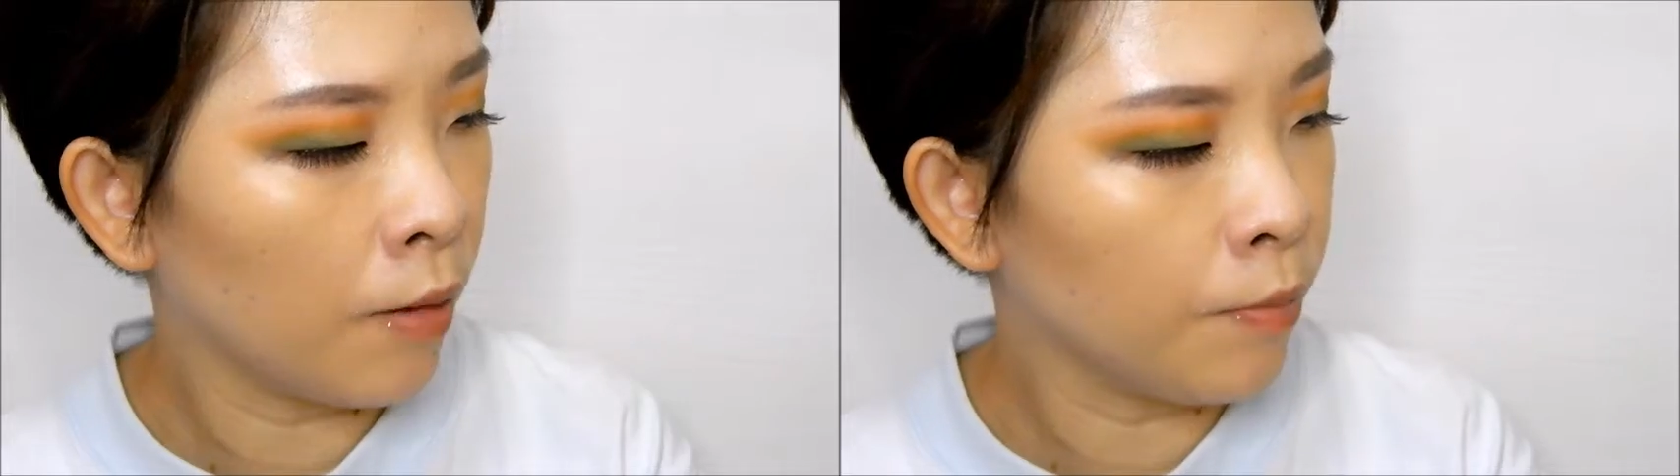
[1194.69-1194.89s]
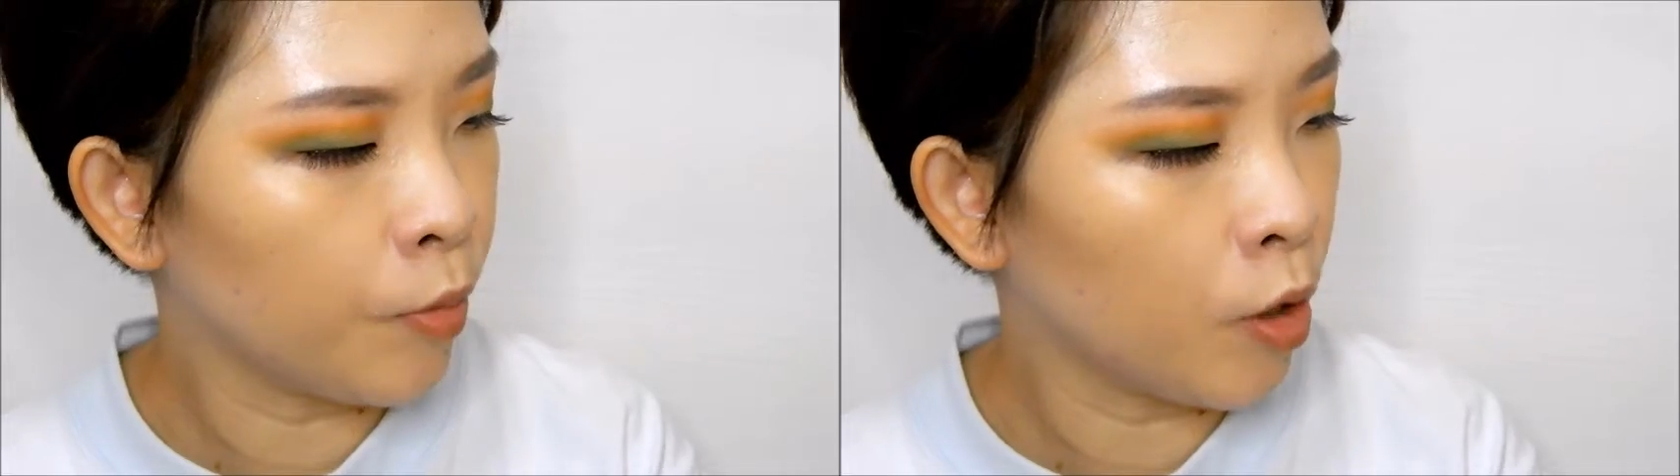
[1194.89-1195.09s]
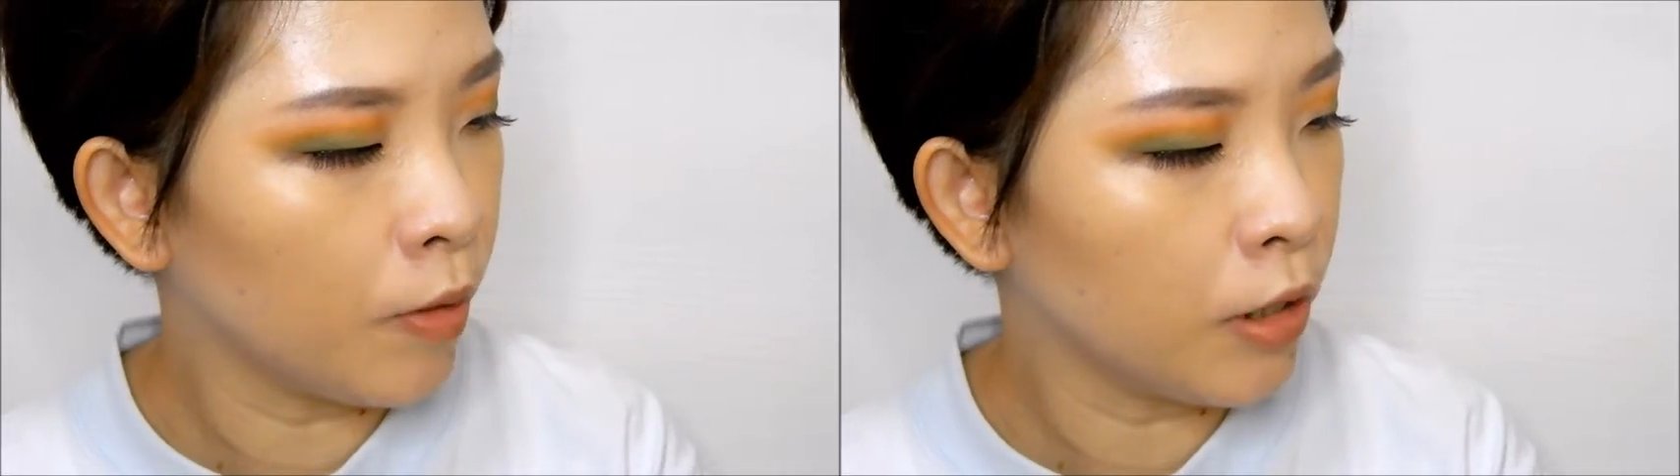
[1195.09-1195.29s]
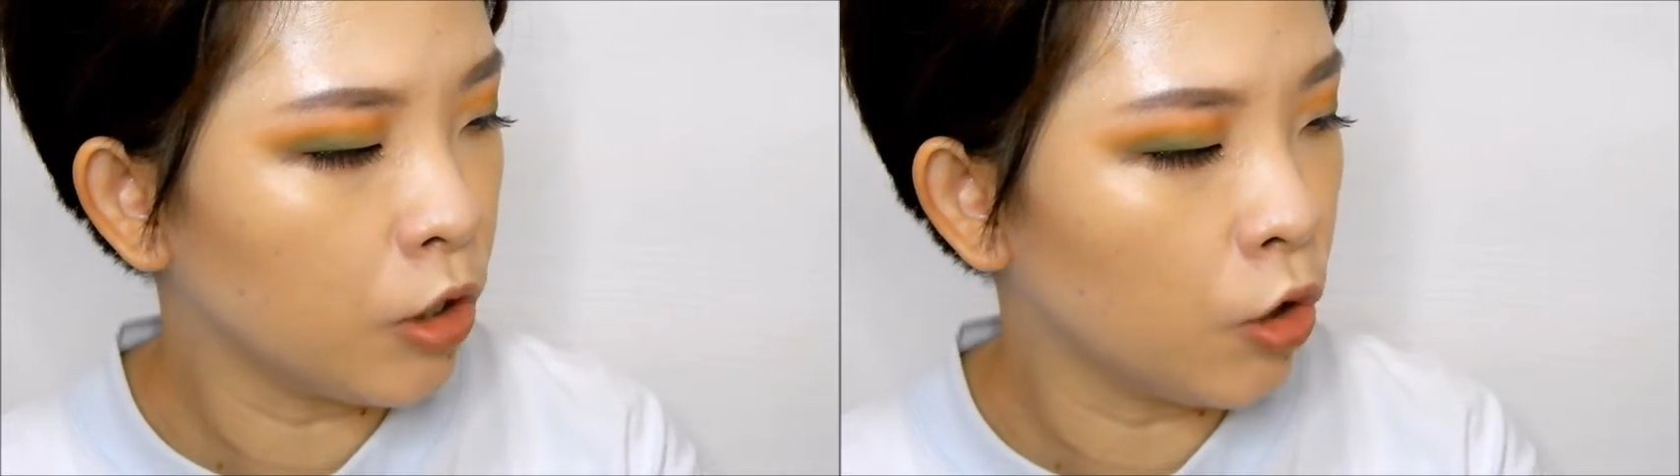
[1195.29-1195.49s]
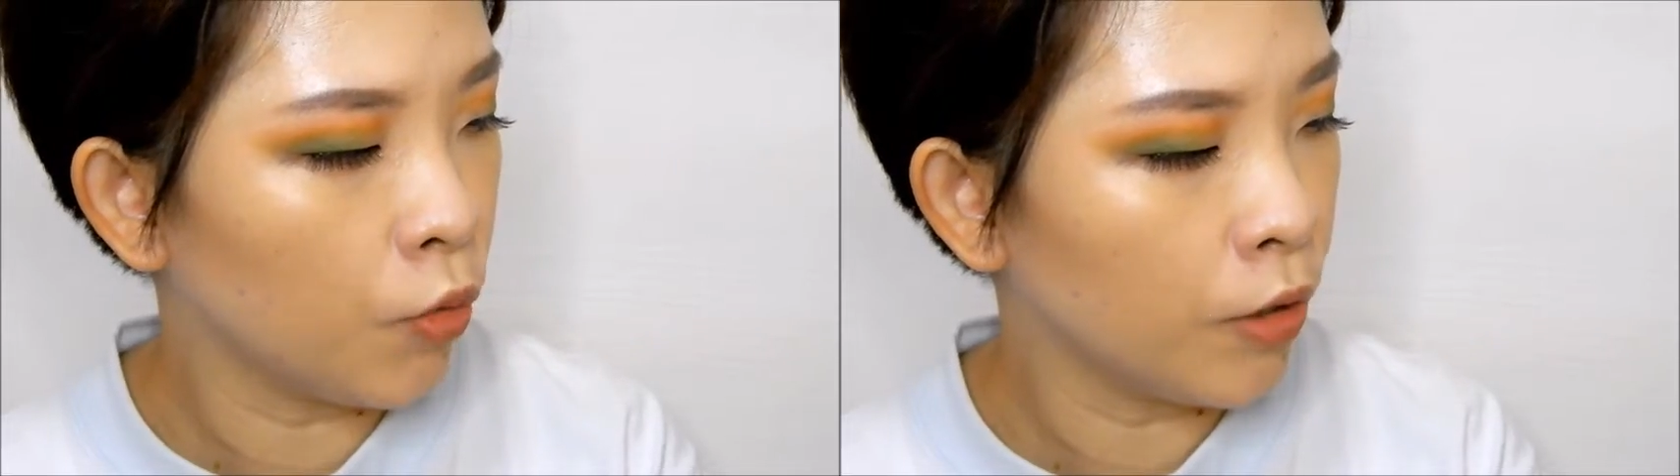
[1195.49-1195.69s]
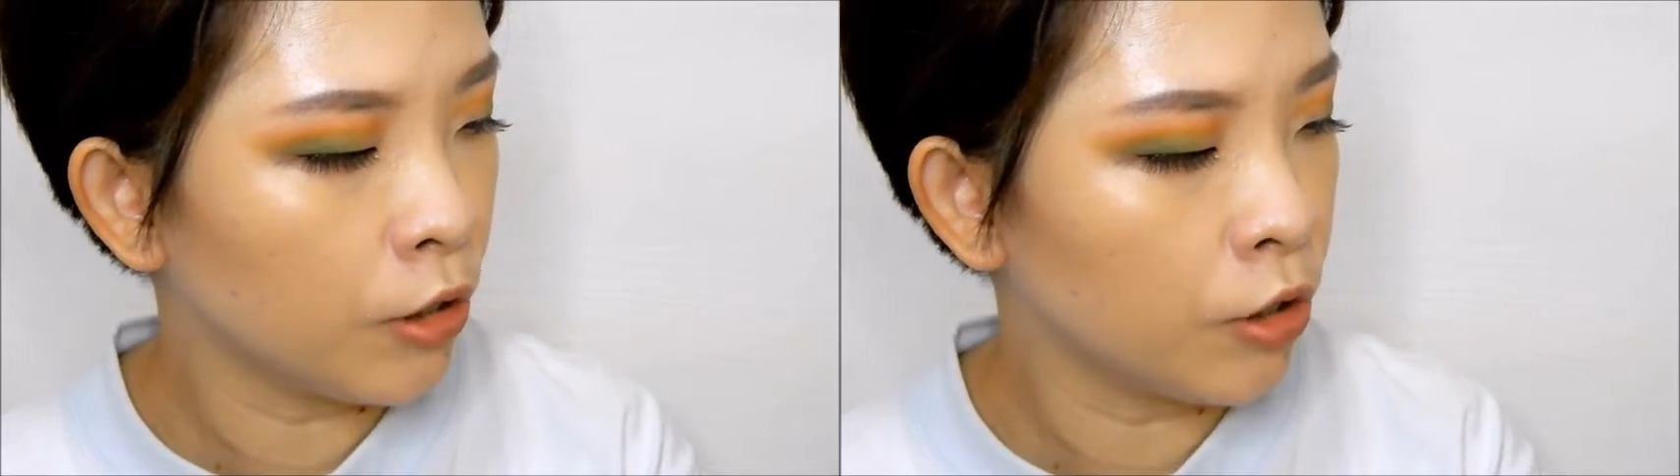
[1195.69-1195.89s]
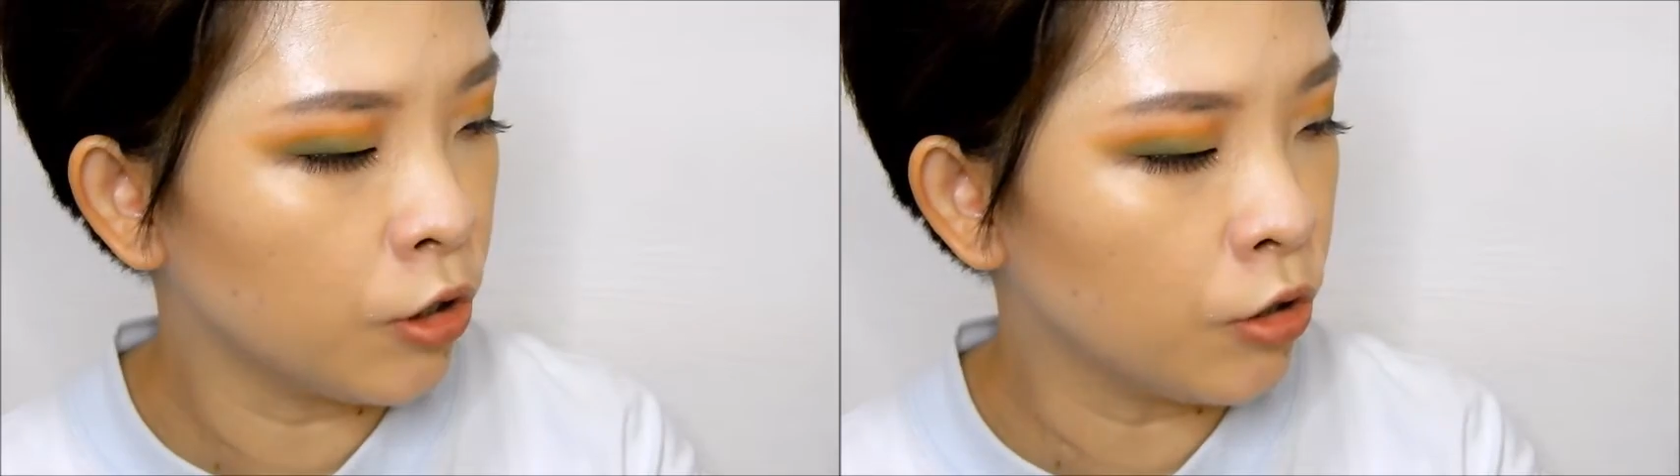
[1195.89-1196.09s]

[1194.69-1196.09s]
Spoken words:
I'm probably going